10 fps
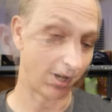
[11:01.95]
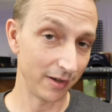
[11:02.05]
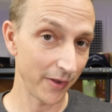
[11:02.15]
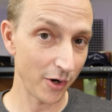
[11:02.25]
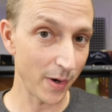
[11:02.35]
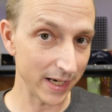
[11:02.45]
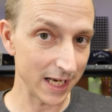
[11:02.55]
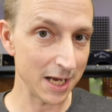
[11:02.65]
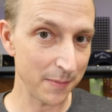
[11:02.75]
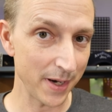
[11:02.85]
Although I
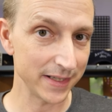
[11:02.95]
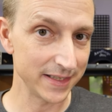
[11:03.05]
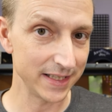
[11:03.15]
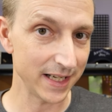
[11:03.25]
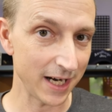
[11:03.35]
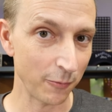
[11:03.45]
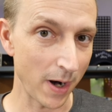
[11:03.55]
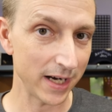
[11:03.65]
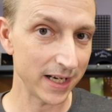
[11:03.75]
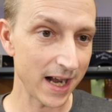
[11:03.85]
am a
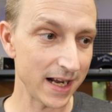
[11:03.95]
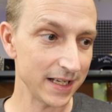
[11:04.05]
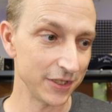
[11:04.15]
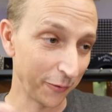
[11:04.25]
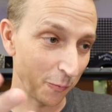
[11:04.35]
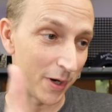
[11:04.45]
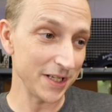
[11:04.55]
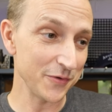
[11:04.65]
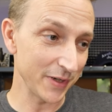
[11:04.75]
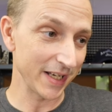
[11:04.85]
DIY guy, for what
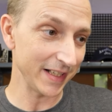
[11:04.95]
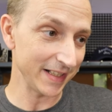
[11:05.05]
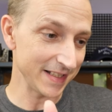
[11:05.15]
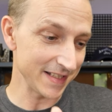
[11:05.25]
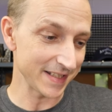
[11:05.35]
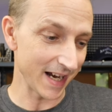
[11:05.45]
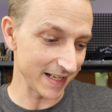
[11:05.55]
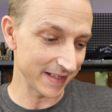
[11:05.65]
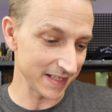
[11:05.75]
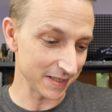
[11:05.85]
you get
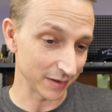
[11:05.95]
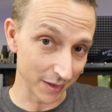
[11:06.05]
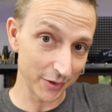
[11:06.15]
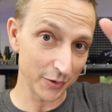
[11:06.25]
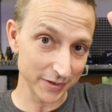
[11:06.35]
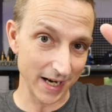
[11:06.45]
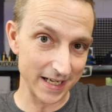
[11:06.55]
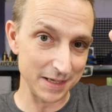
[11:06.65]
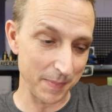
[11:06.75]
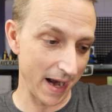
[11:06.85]
inside this little
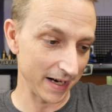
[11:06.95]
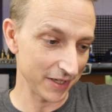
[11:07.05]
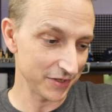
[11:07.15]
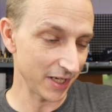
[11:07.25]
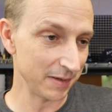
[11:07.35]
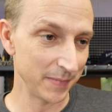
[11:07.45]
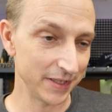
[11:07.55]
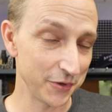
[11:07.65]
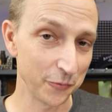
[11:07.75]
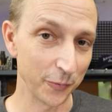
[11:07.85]
tiny package, I
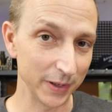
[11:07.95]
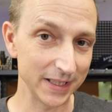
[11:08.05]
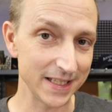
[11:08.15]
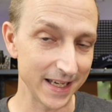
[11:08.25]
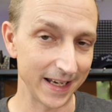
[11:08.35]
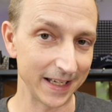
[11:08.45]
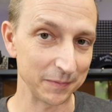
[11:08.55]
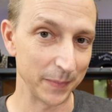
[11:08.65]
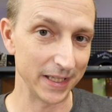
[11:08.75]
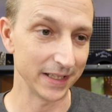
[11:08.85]
mean, you really
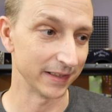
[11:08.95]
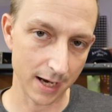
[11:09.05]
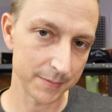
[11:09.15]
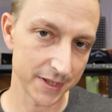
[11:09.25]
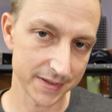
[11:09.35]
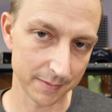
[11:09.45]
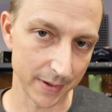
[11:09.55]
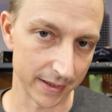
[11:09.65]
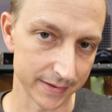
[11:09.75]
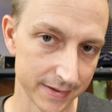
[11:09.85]
can't beat it. I'm just
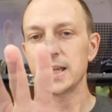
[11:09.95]
amazed.